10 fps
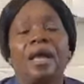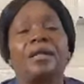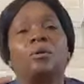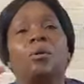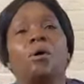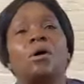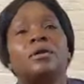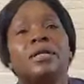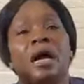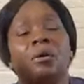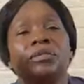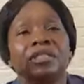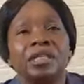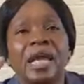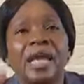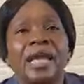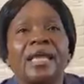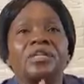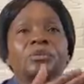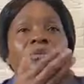and all now stay
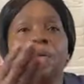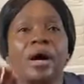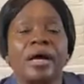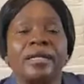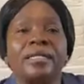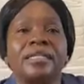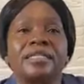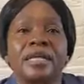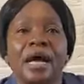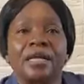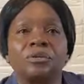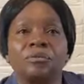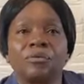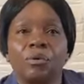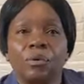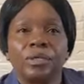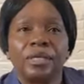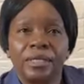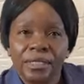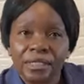as one in the sight of God.
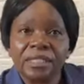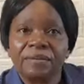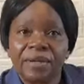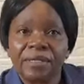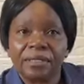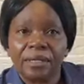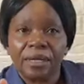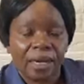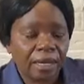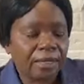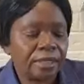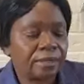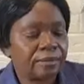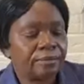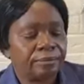This is the verse. And